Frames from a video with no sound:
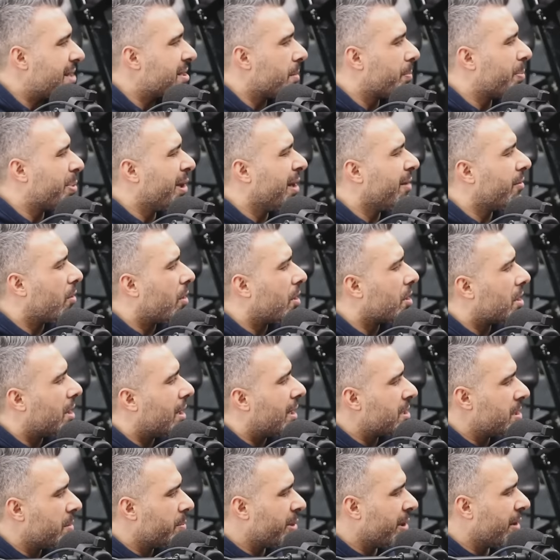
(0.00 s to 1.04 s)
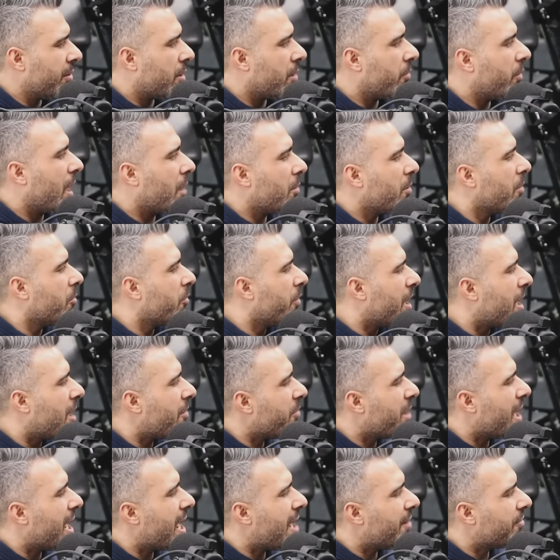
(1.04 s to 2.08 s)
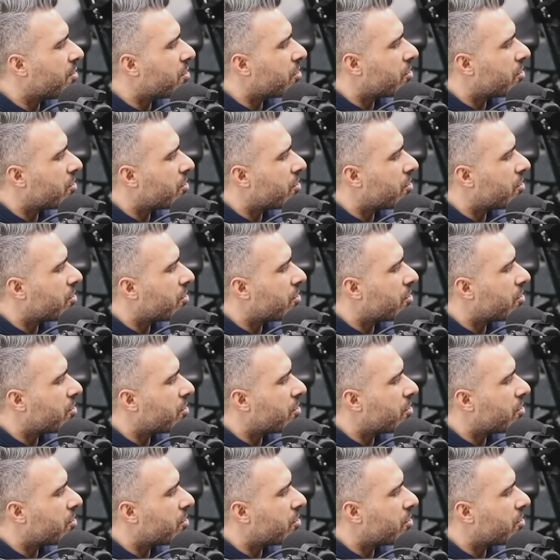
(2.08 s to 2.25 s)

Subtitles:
as a pre-workout. I mean, we have